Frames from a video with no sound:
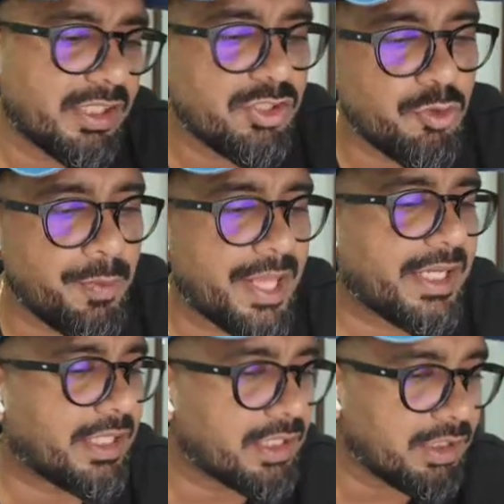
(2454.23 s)

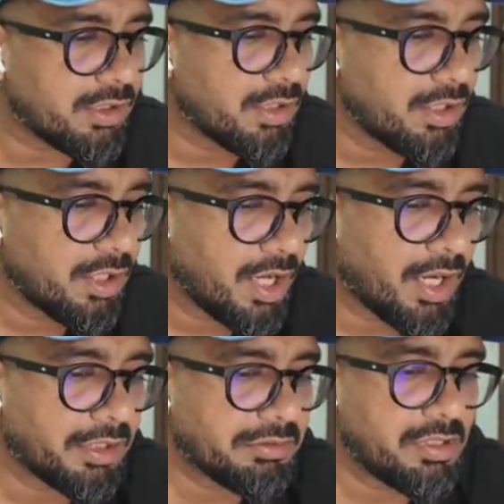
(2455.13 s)
numerically
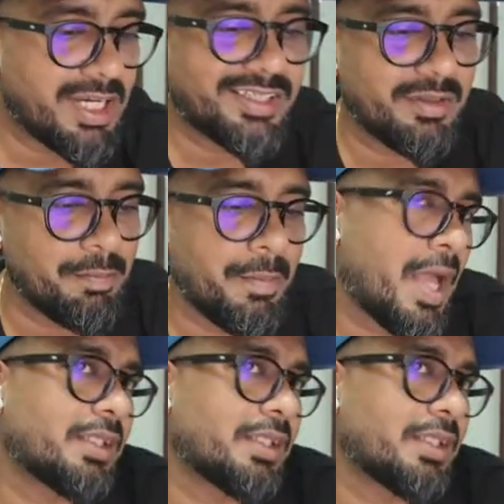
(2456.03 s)
and let the math